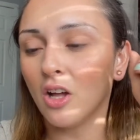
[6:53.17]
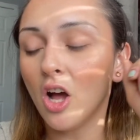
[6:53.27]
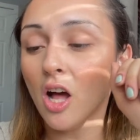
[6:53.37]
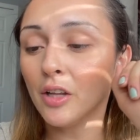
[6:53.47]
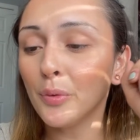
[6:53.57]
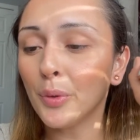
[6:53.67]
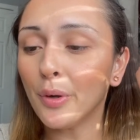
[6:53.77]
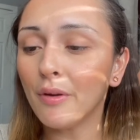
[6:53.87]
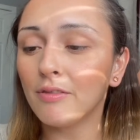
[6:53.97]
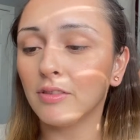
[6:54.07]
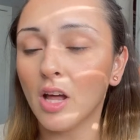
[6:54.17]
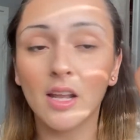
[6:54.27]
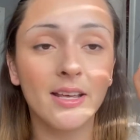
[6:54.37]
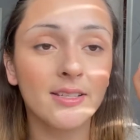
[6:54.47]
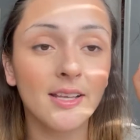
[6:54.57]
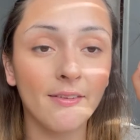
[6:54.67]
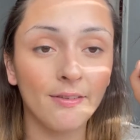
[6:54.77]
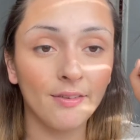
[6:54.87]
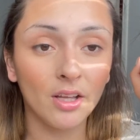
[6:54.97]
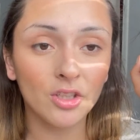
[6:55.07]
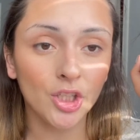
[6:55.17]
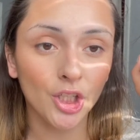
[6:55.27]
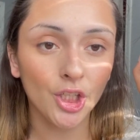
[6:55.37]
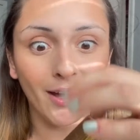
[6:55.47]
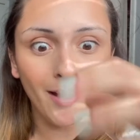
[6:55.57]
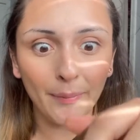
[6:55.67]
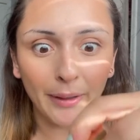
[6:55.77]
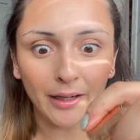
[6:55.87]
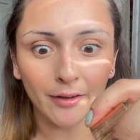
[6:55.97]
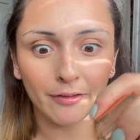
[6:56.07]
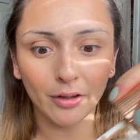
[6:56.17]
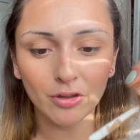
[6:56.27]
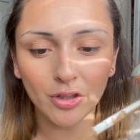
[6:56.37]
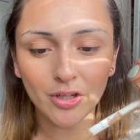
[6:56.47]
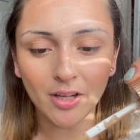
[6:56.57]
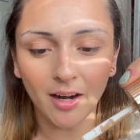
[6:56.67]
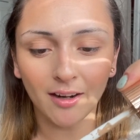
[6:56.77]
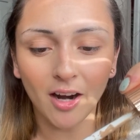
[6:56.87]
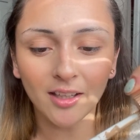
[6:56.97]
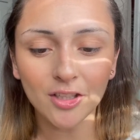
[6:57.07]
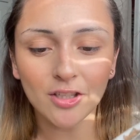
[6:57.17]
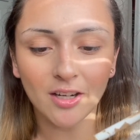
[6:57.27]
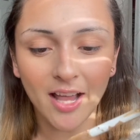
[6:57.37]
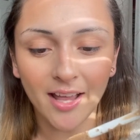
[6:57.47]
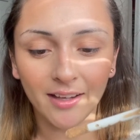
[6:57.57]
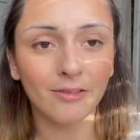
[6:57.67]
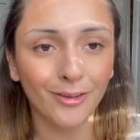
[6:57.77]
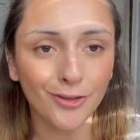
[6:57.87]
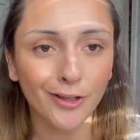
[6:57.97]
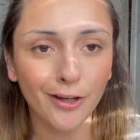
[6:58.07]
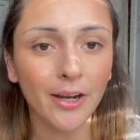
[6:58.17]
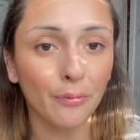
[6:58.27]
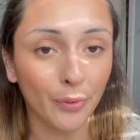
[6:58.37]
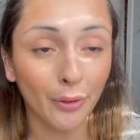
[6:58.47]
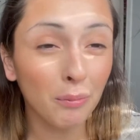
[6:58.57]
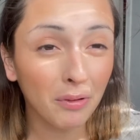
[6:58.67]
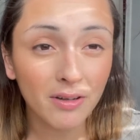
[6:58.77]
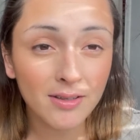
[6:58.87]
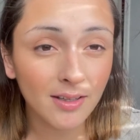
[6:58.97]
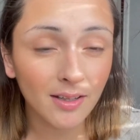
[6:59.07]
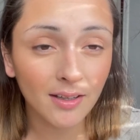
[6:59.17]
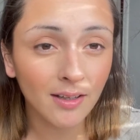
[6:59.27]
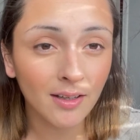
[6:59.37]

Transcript: Hollywood Flawless Filter. I mean, filters are on trend. Filter in real person.